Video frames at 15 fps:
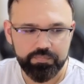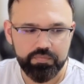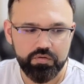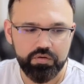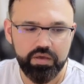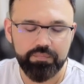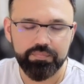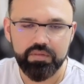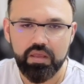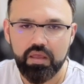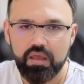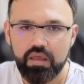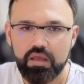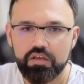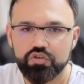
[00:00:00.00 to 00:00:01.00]
Okay.
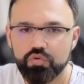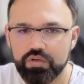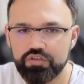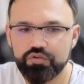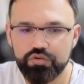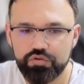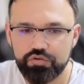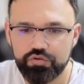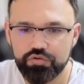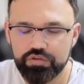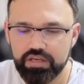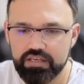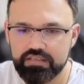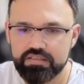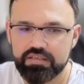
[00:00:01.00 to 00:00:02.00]
So once you do
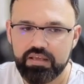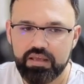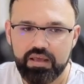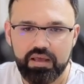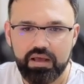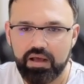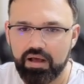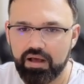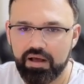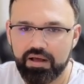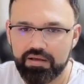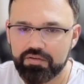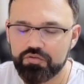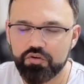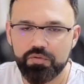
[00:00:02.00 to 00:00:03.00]
this,
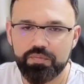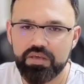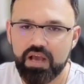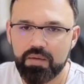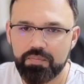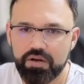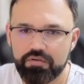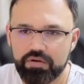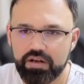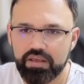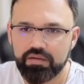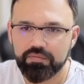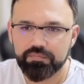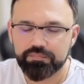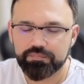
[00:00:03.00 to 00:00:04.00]
you'll be up and running.